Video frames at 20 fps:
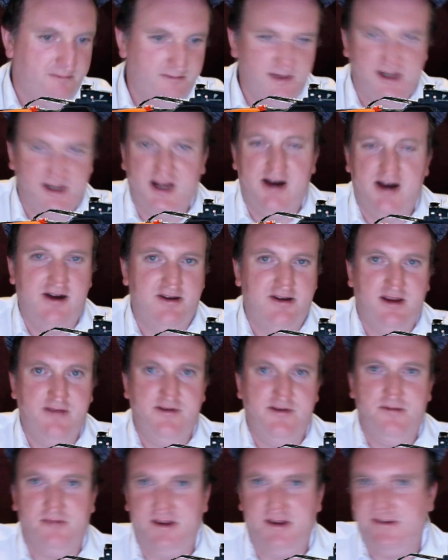can't give
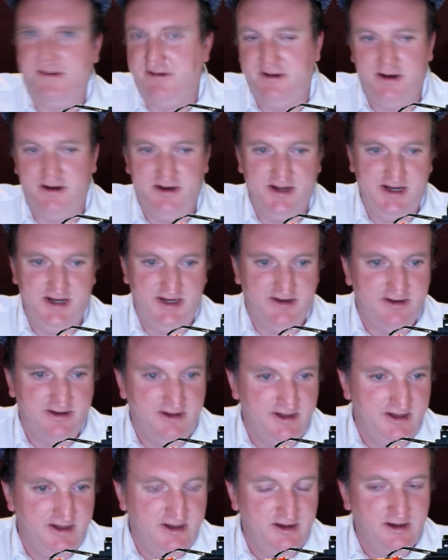him less than an 8.
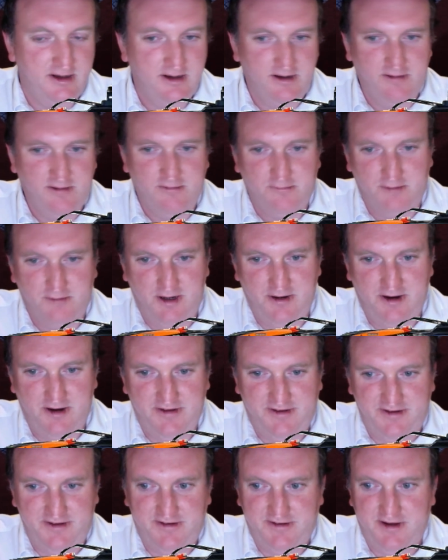Whereas
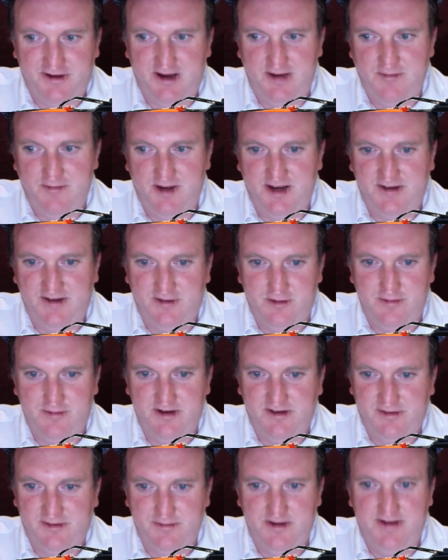his teammate Tommy
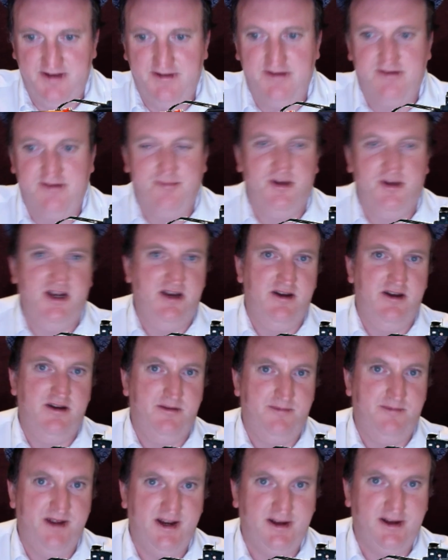Smith has been at the
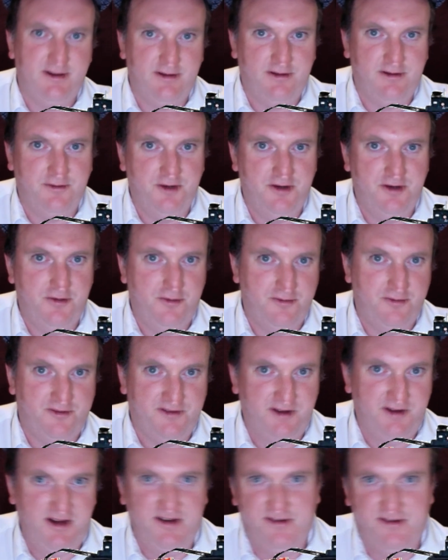back of the grid all
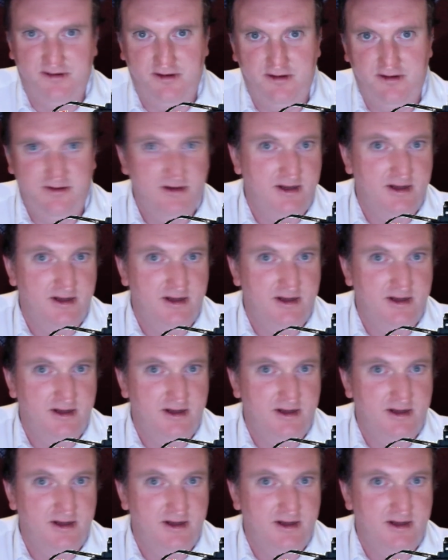season.